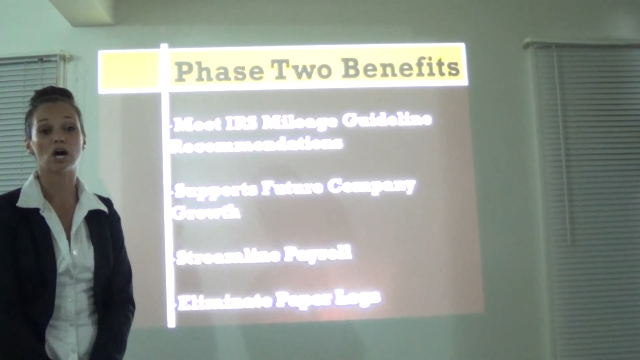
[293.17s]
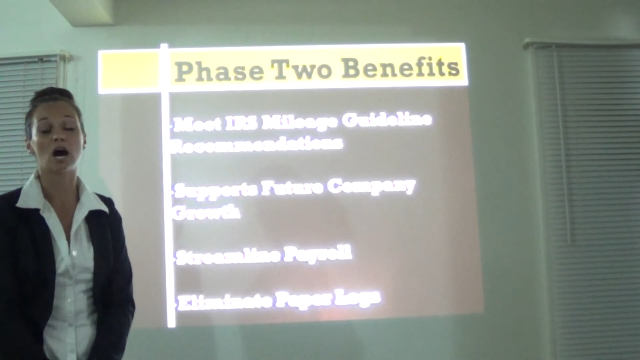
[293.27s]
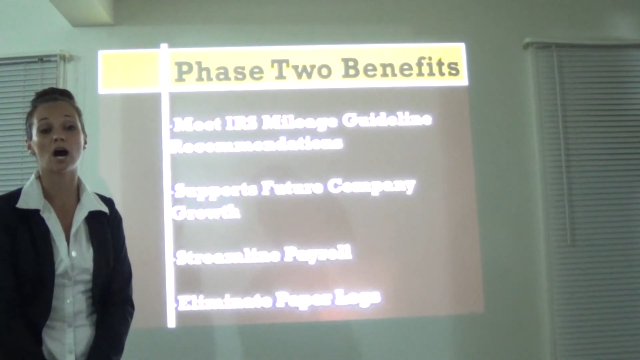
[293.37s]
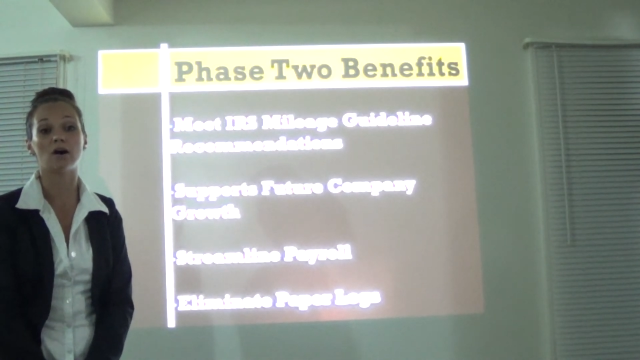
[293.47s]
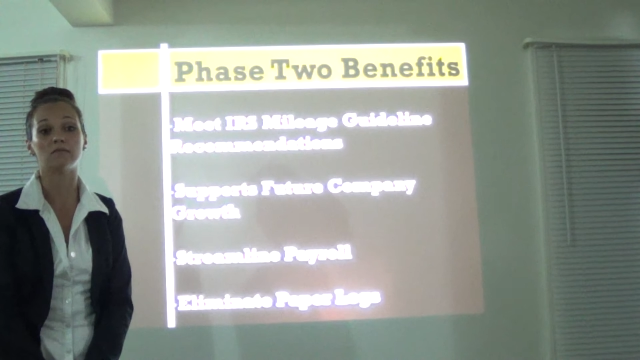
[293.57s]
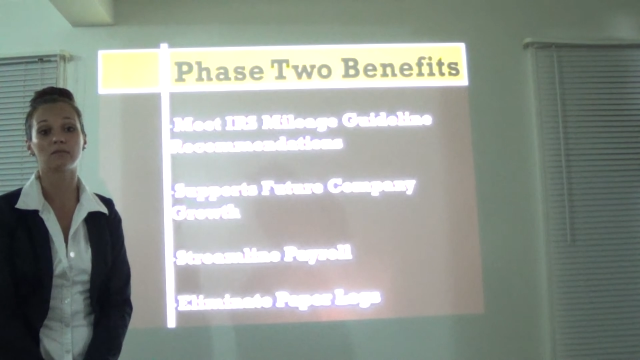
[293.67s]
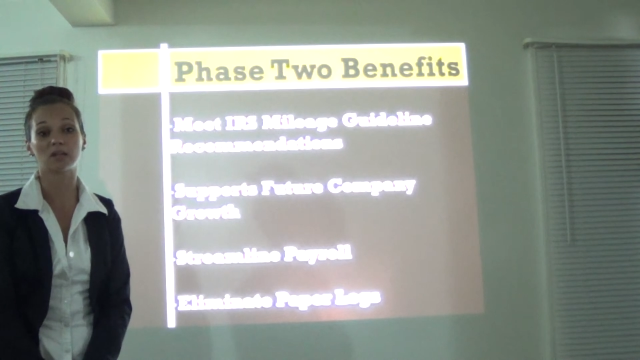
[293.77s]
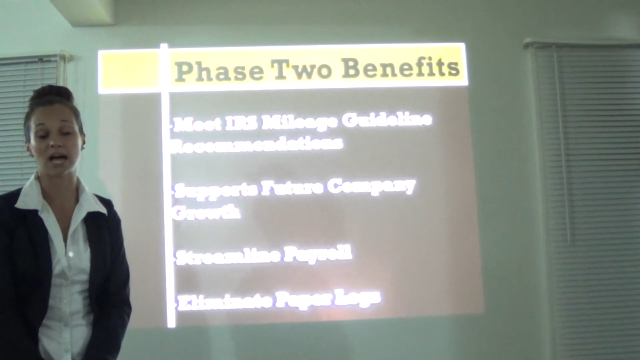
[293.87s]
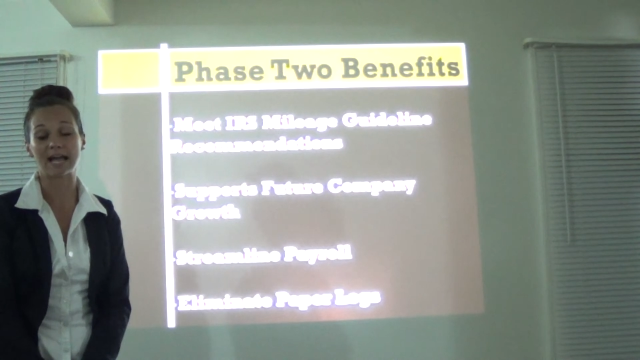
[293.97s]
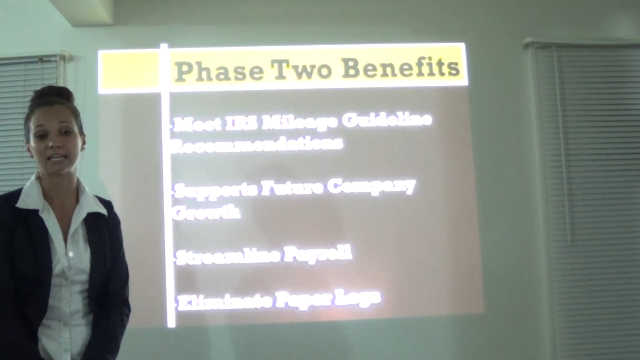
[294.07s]
of
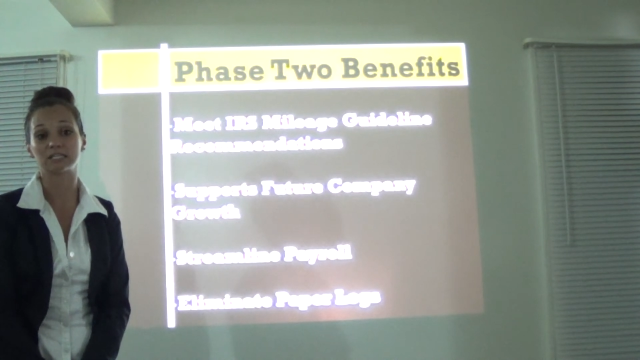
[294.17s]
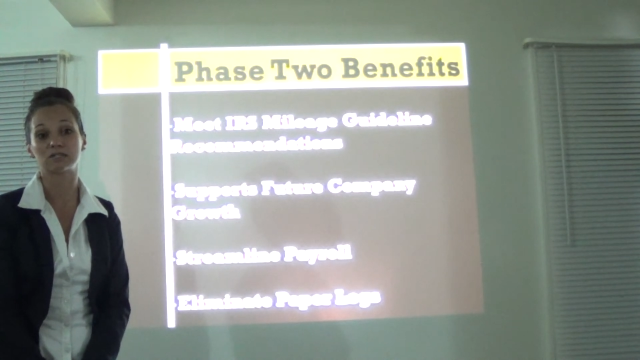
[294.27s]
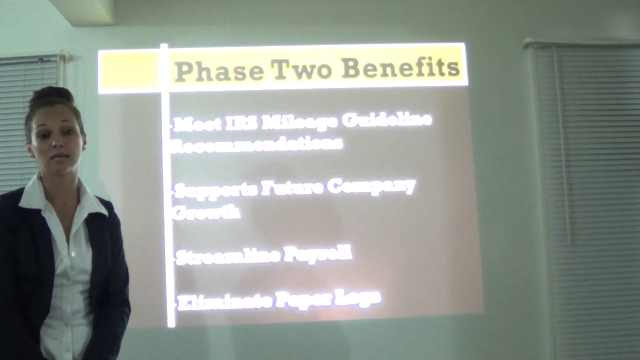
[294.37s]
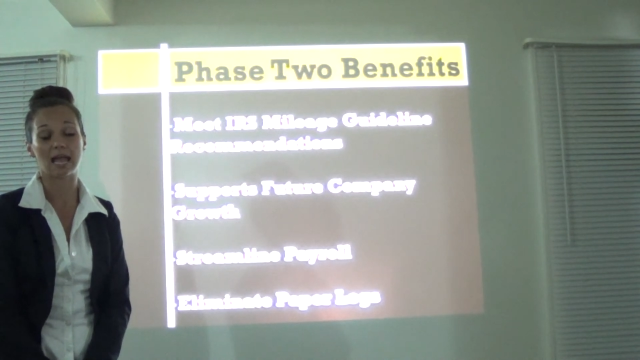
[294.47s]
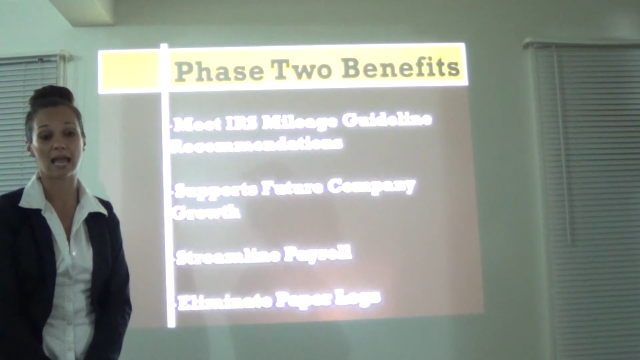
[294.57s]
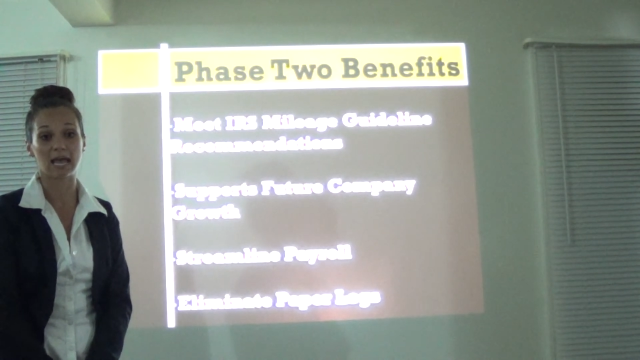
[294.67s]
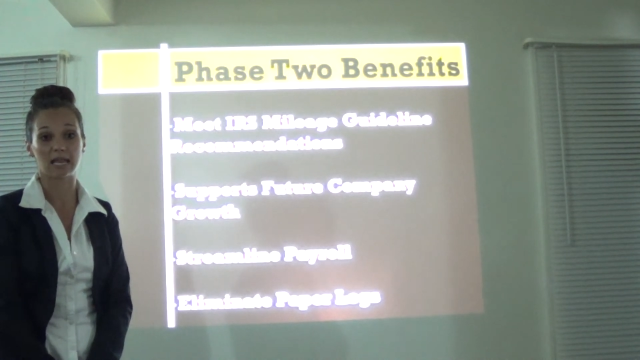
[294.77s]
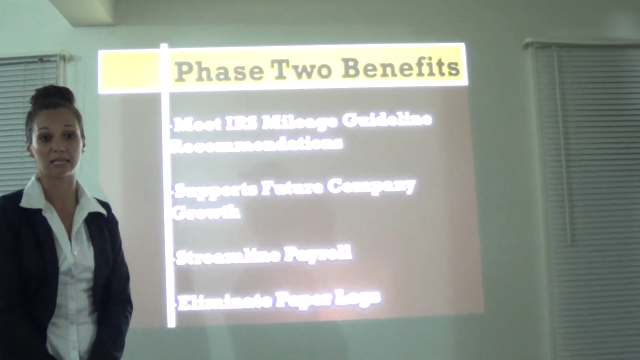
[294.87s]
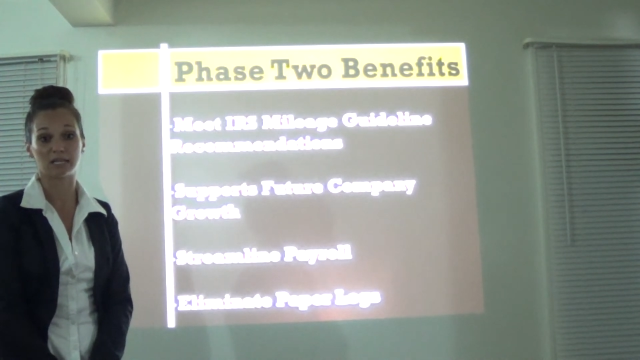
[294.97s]
clients and